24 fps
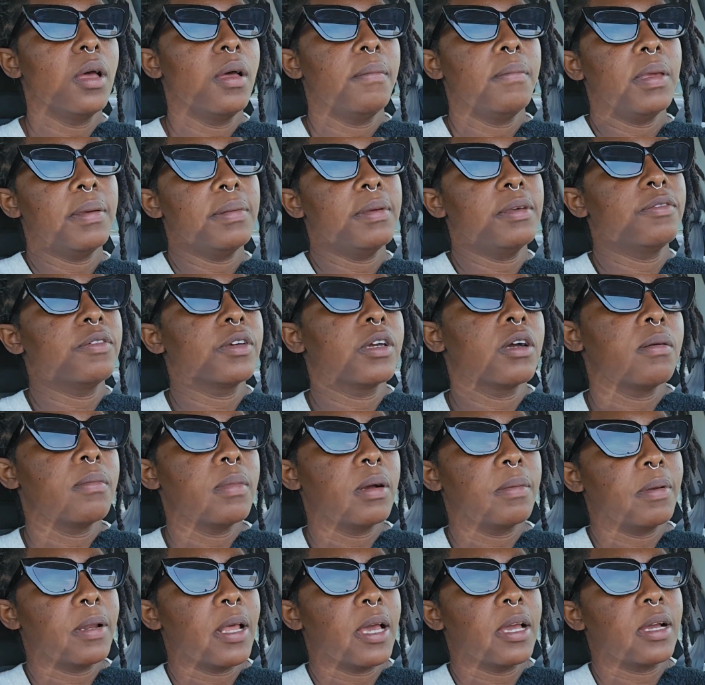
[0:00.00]
Maybe if they come
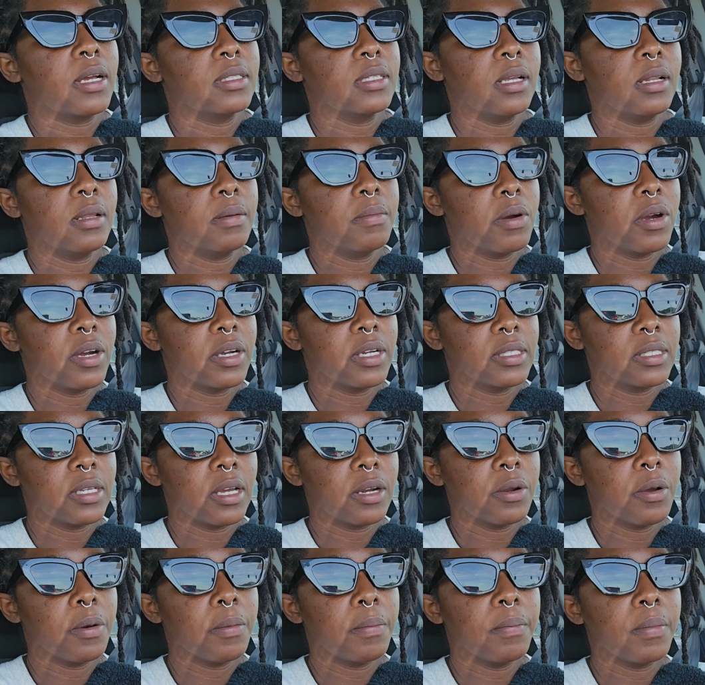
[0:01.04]
up like a telemarketer
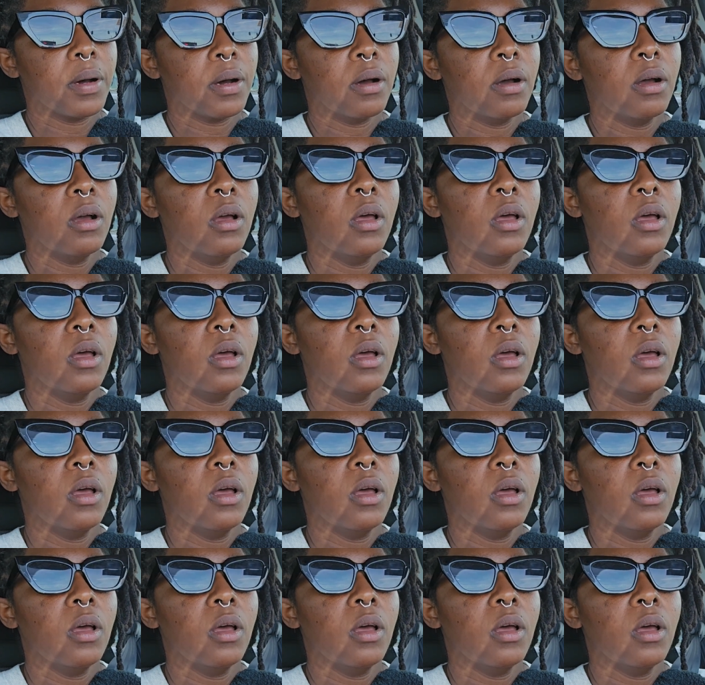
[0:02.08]
number,